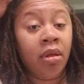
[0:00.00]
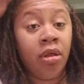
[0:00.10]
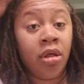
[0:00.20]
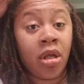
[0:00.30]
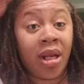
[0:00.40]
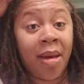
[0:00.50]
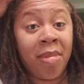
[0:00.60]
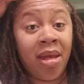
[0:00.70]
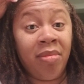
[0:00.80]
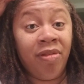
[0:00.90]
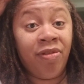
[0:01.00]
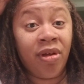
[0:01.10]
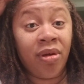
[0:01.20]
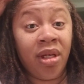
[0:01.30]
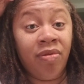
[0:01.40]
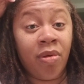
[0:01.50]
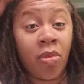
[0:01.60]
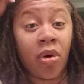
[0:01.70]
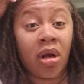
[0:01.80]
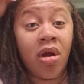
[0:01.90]
that made me feel even
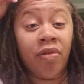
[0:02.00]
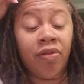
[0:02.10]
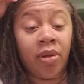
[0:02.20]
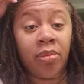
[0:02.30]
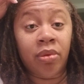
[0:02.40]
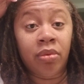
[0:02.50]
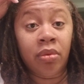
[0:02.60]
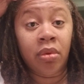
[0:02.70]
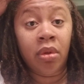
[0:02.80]
more comfortable